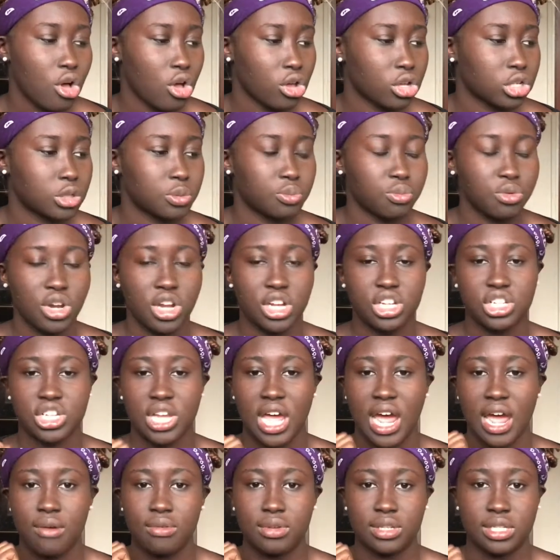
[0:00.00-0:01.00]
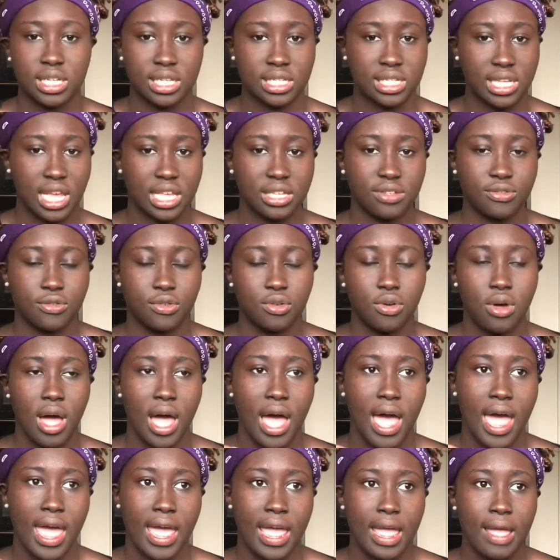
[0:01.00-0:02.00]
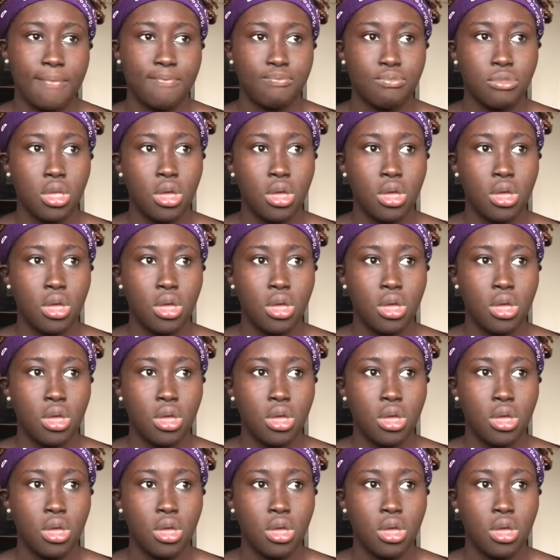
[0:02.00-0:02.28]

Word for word: Oxbridge, I was successful, I